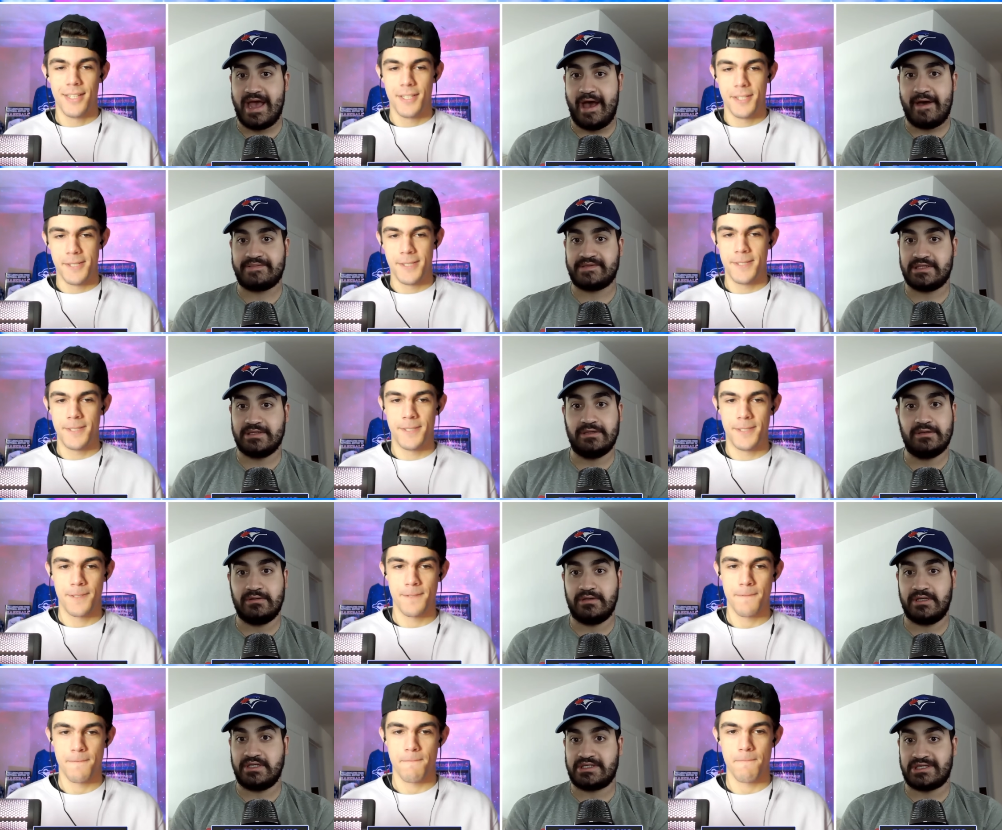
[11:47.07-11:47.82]
Speaker 1: and he
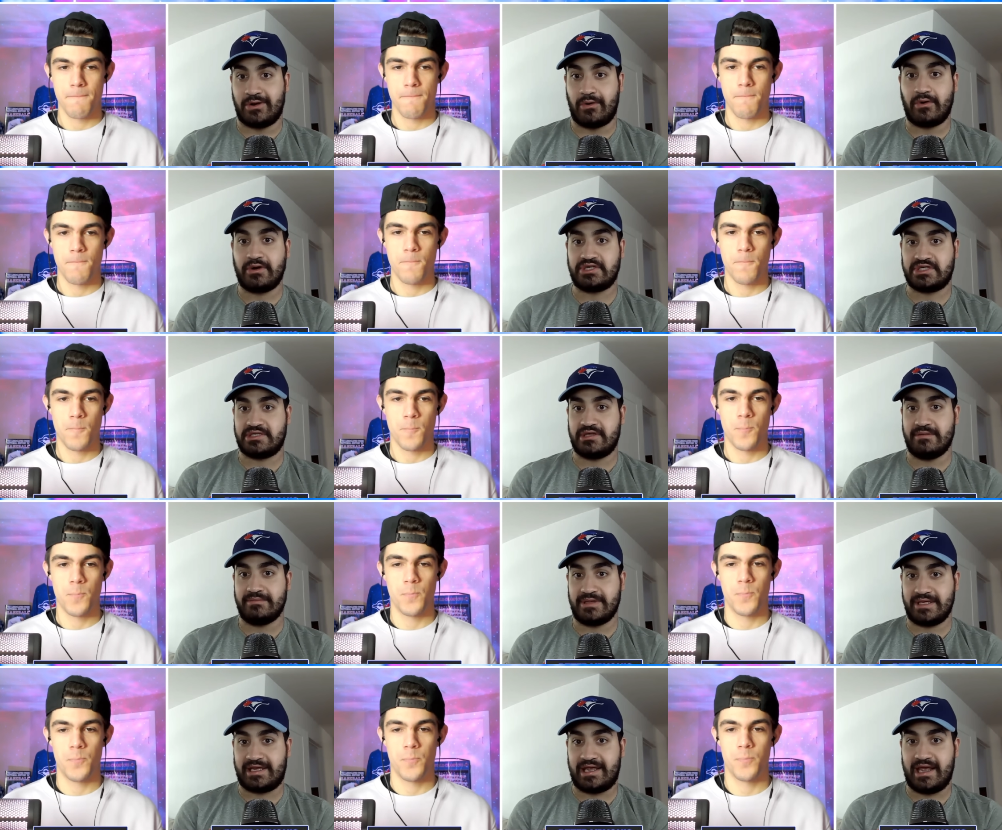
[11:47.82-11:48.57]
absolutely
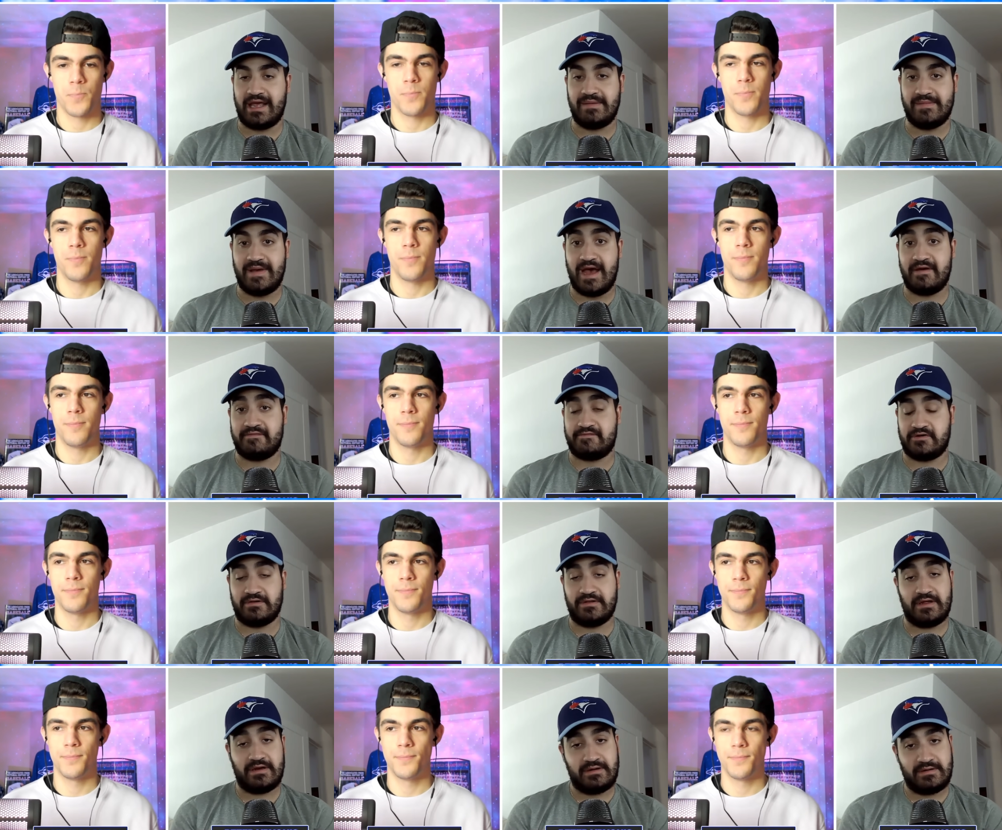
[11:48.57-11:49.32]
torched them the game after.